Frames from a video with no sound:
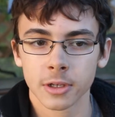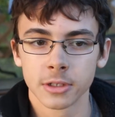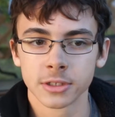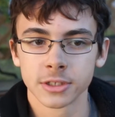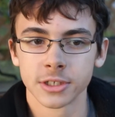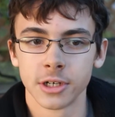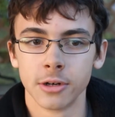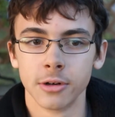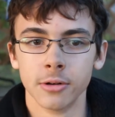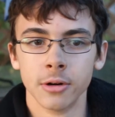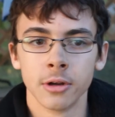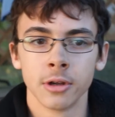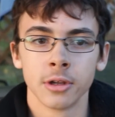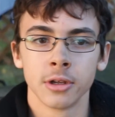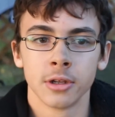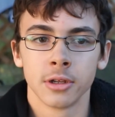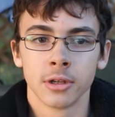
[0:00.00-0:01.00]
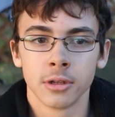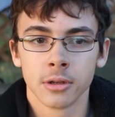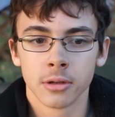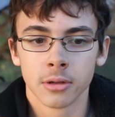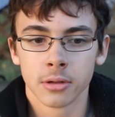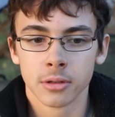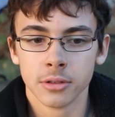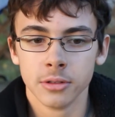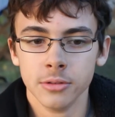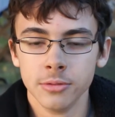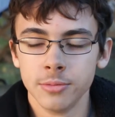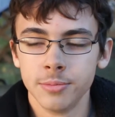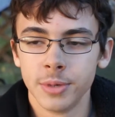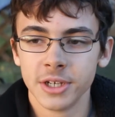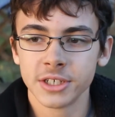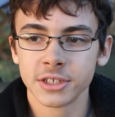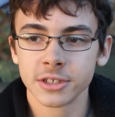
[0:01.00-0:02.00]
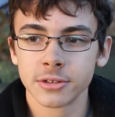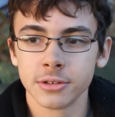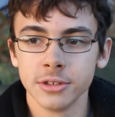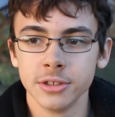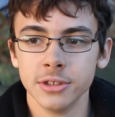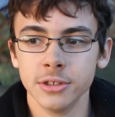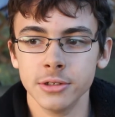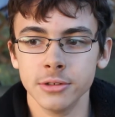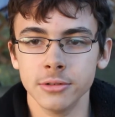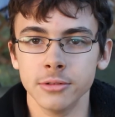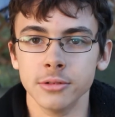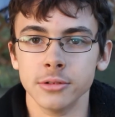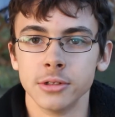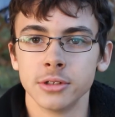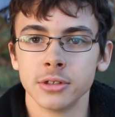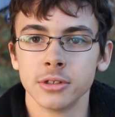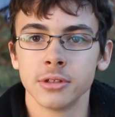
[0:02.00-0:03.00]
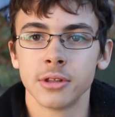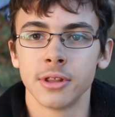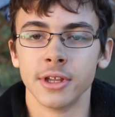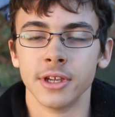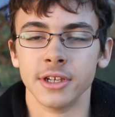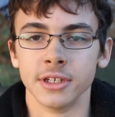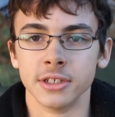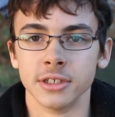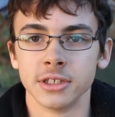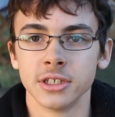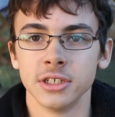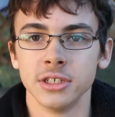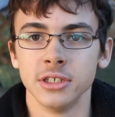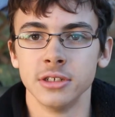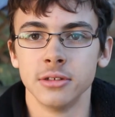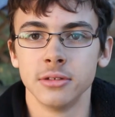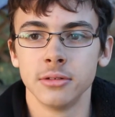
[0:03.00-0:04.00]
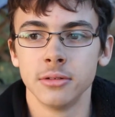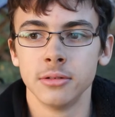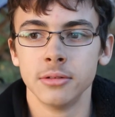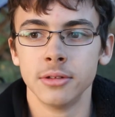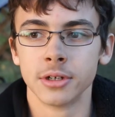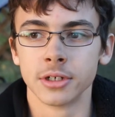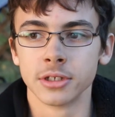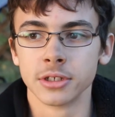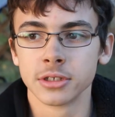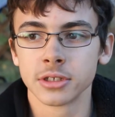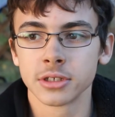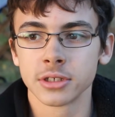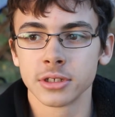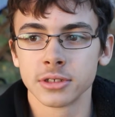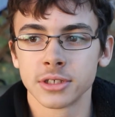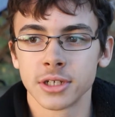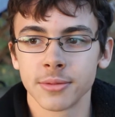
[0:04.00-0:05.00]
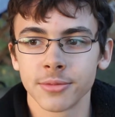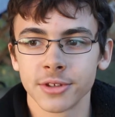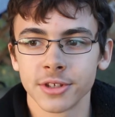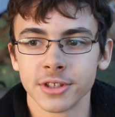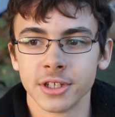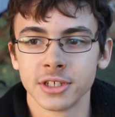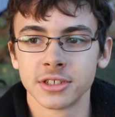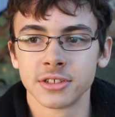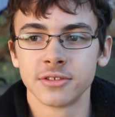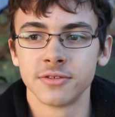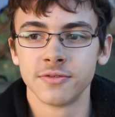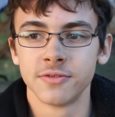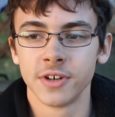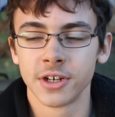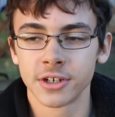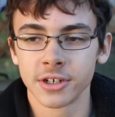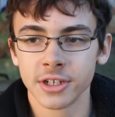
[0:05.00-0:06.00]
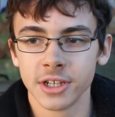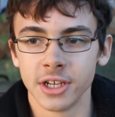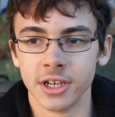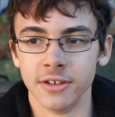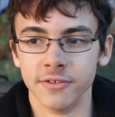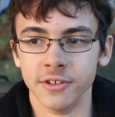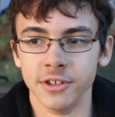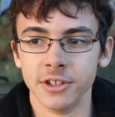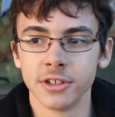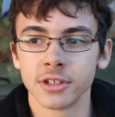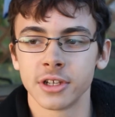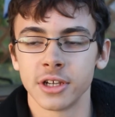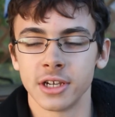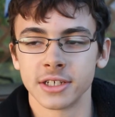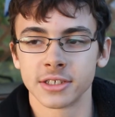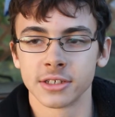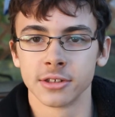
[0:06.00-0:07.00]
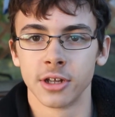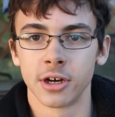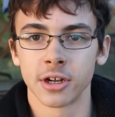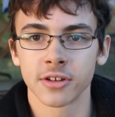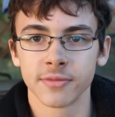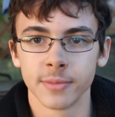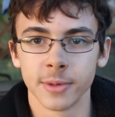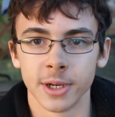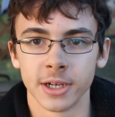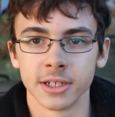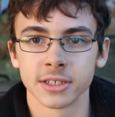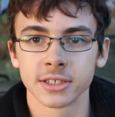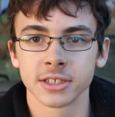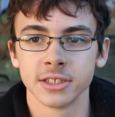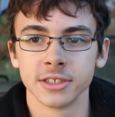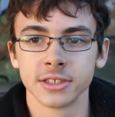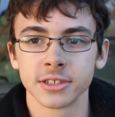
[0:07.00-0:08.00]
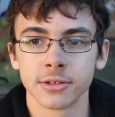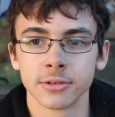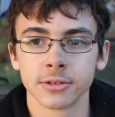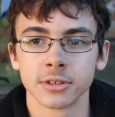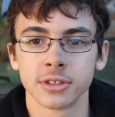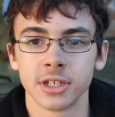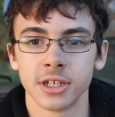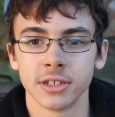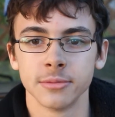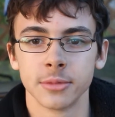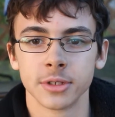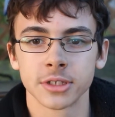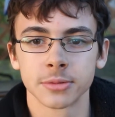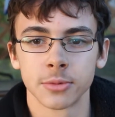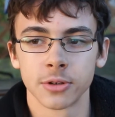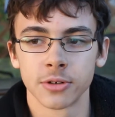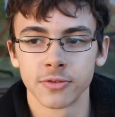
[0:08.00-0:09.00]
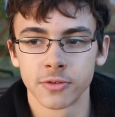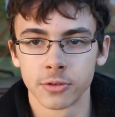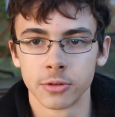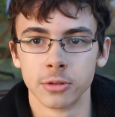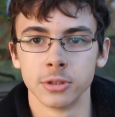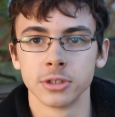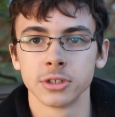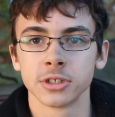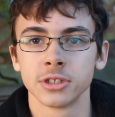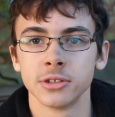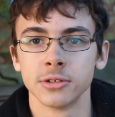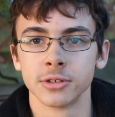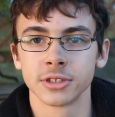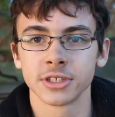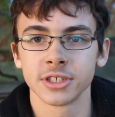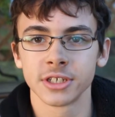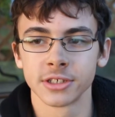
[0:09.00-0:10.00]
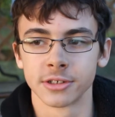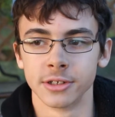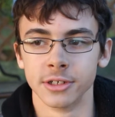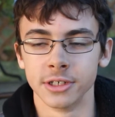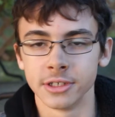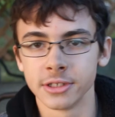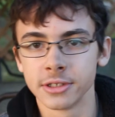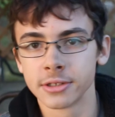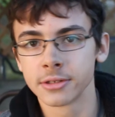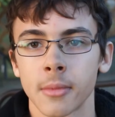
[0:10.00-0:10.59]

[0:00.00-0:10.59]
So, you basically use things, and there's something that's very heavy, it has a lot of mass, and it's going to take much more force to accelerate.